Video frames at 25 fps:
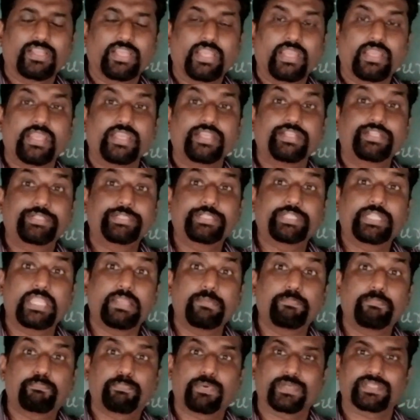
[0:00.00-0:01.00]

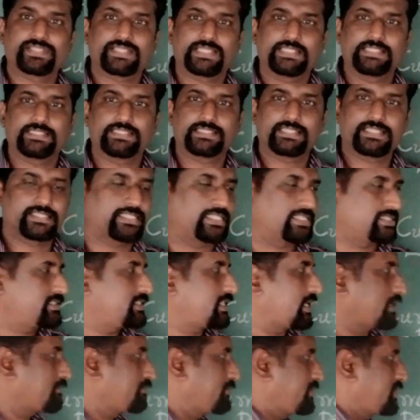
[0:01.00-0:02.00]
80% it is less.
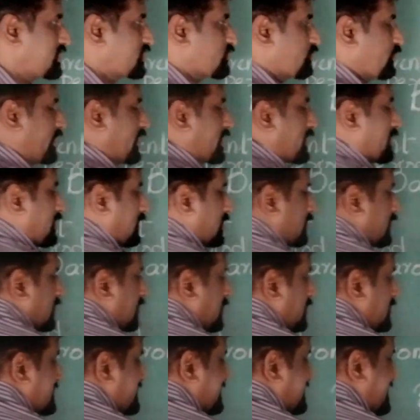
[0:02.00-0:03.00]
That means we
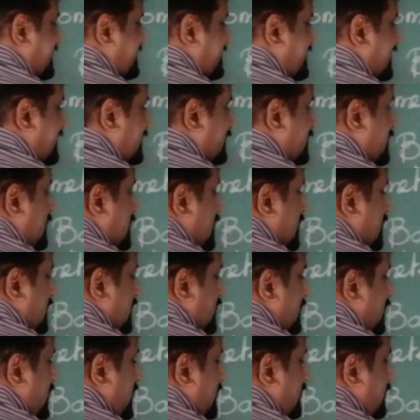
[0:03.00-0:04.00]
clearly say that
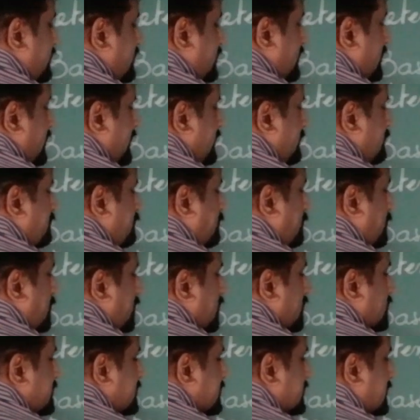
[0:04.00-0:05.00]

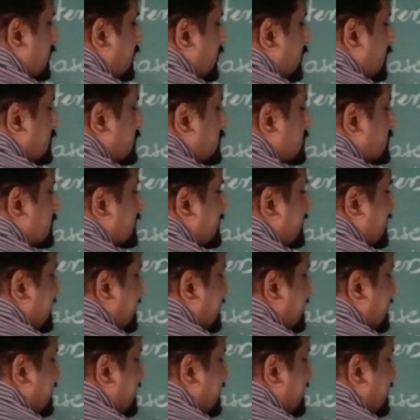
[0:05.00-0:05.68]
80%